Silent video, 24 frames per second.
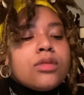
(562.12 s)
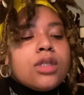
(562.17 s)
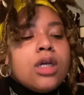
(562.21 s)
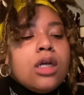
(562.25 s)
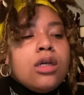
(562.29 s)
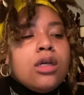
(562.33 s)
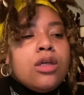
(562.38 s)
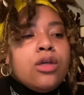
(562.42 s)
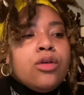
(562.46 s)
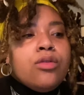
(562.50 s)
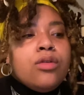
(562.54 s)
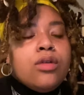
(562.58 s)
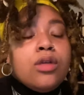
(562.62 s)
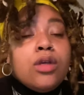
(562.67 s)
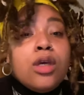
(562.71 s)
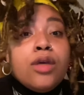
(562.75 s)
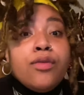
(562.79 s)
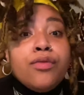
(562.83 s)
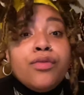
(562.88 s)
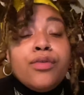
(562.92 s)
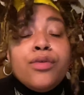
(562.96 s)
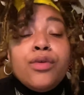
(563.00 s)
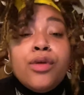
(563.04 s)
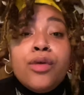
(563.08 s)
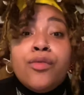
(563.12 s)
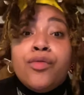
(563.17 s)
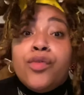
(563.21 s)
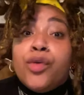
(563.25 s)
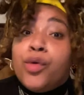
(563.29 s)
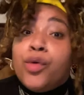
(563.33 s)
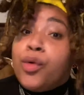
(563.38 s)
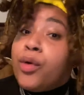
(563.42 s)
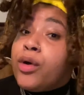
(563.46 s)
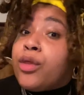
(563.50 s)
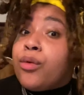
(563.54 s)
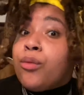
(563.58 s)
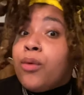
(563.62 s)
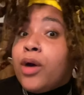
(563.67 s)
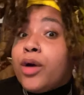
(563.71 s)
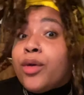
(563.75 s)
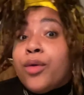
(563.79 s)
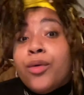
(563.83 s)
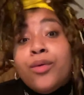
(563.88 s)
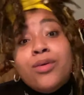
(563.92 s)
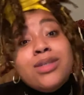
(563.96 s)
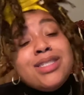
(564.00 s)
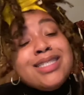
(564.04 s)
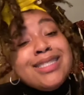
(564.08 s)
If you are the one
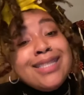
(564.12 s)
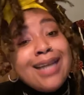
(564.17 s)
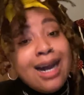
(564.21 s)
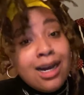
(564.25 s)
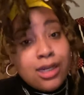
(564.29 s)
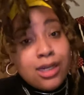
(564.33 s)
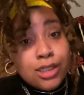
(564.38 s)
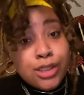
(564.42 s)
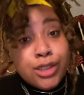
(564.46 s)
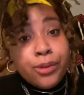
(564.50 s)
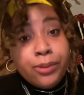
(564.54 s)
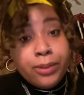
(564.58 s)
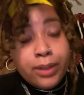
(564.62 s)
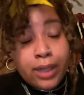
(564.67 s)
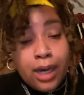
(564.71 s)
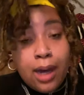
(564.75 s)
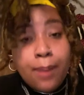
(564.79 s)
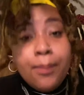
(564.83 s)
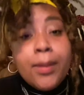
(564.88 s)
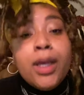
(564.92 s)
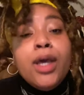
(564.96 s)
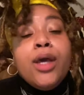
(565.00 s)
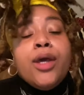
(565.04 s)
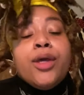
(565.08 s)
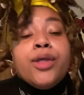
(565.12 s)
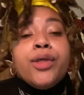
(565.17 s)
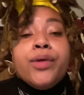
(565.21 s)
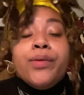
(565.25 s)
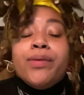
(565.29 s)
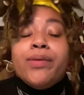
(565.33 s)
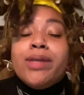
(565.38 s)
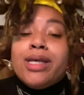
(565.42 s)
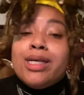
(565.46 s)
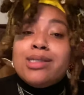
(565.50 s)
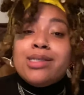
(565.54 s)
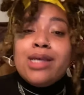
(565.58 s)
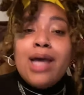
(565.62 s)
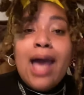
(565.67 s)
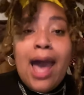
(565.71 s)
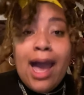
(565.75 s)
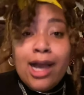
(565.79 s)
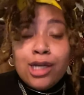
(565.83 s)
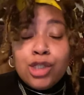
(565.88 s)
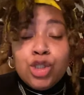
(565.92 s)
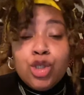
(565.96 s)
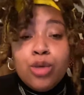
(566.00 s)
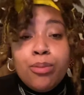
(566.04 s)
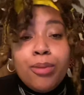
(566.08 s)
who is not showing up, you need to
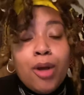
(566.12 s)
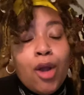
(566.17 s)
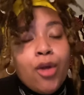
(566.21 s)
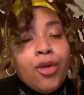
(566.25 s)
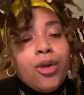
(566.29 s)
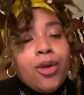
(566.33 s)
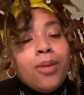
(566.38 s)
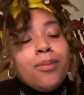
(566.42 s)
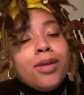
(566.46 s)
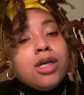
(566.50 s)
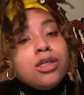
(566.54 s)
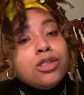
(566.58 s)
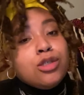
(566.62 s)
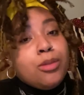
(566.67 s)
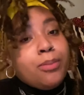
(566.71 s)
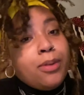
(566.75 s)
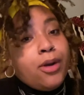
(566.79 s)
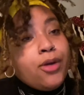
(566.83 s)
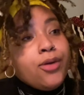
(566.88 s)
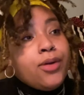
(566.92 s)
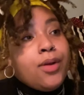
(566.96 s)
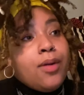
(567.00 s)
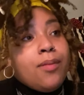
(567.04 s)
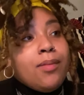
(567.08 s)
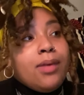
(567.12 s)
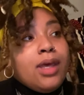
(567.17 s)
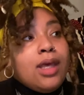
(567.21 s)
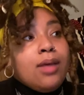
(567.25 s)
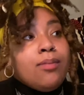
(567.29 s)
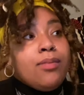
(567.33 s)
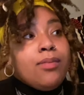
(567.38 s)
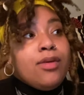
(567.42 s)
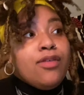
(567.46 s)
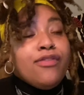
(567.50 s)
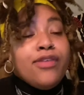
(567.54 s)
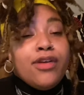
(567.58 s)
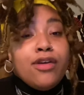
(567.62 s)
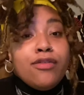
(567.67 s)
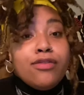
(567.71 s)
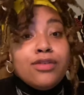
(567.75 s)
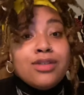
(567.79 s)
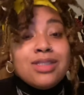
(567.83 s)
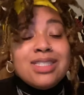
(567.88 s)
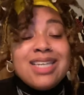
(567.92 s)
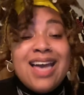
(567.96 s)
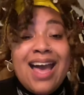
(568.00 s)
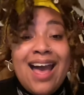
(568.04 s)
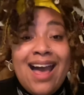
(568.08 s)
ask your partner, because your partner may be fearful
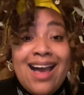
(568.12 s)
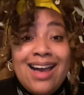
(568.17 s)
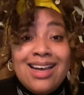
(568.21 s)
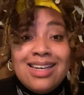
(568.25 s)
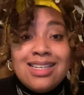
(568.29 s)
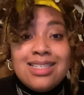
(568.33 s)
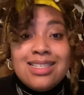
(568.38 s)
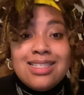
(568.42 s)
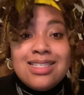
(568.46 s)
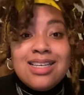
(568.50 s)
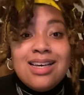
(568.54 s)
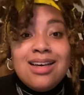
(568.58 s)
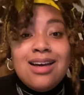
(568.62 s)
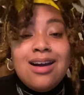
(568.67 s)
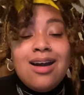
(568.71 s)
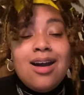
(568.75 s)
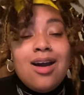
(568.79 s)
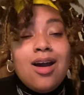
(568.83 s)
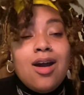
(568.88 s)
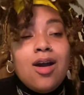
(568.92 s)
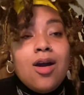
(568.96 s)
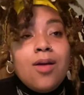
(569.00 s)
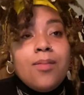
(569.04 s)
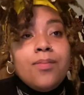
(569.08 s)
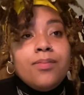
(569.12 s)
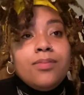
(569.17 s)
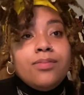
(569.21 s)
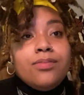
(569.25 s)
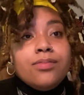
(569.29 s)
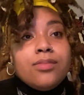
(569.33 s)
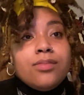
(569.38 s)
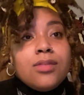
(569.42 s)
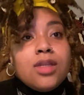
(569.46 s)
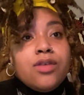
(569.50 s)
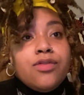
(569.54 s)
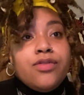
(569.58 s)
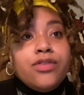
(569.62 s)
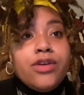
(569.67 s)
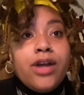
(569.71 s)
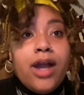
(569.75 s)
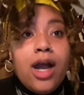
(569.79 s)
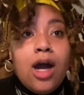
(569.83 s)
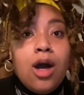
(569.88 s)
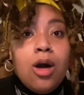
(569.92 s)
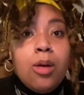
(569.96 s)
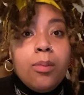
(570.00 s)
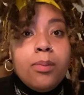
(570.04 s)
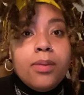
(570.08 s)
to ask for
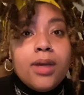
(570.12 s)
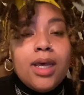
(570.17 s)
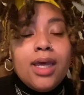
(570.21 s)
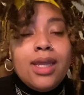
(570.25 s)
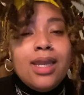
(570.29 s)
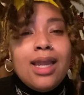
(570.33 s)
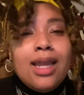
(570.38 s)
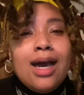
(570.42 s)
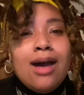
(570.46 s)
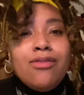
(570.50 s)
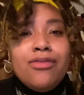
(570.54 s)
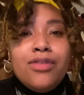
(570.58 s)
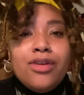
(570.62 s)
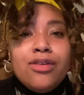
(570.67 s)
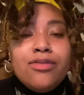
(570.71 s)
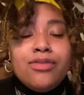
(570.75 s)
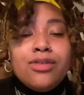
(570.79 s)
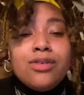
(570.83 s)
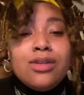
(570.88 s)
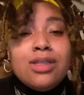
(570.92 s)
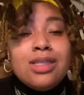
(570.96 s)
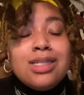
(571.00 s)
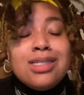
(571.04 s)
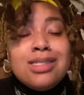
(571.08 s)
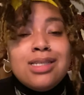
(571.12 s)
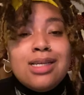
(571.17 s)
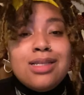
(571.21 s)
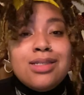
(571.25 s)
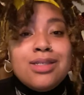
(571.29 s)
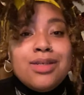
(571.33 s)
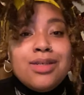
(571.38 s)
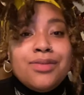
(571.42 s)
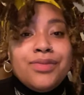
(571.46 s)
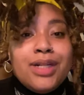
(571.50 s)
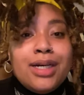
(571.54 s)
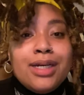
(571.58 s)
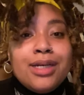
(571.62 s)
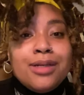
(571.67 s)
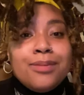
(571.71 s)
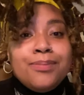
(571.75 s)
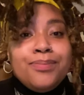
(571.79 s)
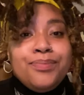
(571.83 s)
help, and not fearful in the sense of like